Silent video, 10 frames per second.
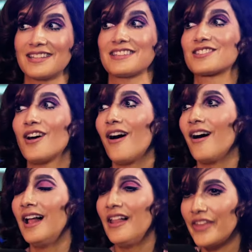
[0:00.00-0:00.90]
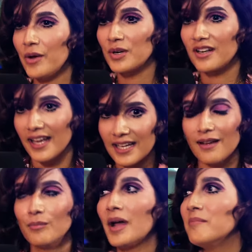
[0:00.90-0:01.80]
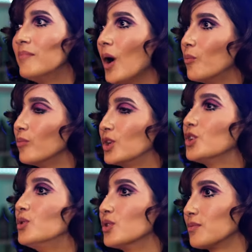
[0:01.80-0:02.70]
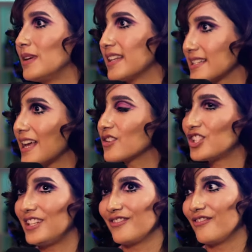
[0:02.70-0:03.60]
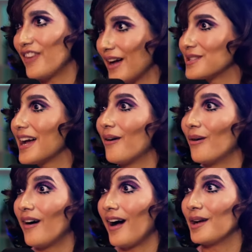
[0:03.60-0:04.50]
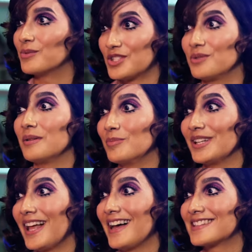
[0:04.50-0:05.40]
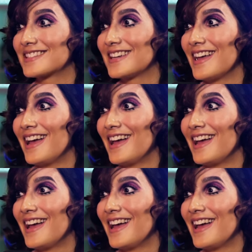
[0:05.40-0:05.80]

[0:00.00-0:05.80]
at the start, they would like, my mum Googled me. That's how she even found out I was doing burlesque.